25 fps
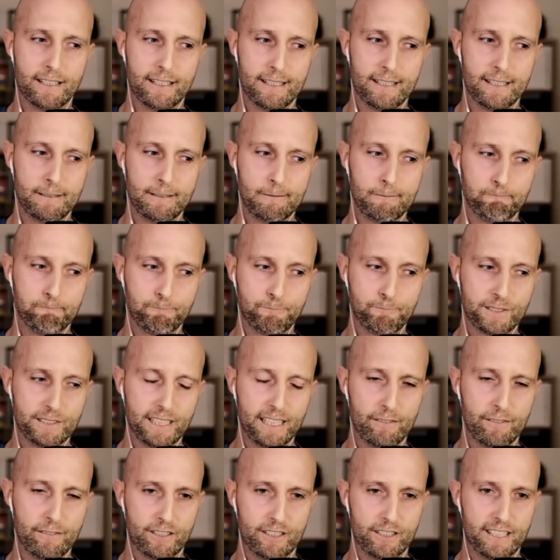Um,
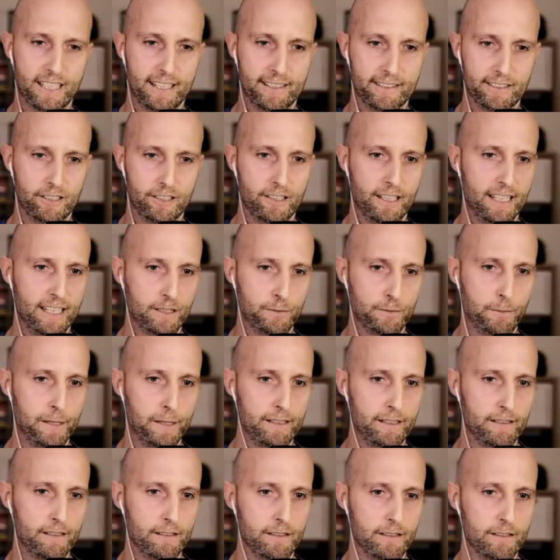David Sandler has
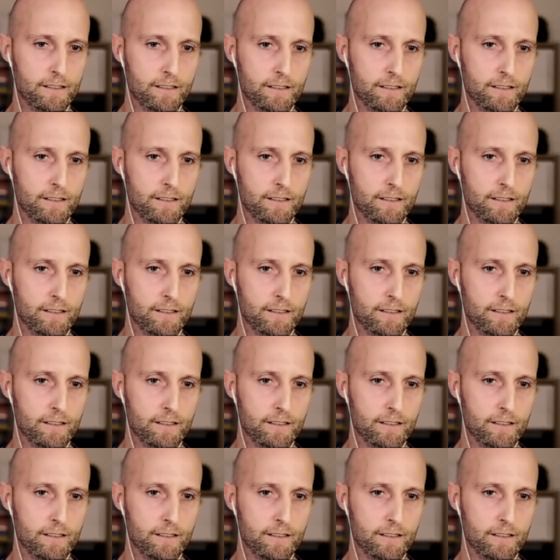been,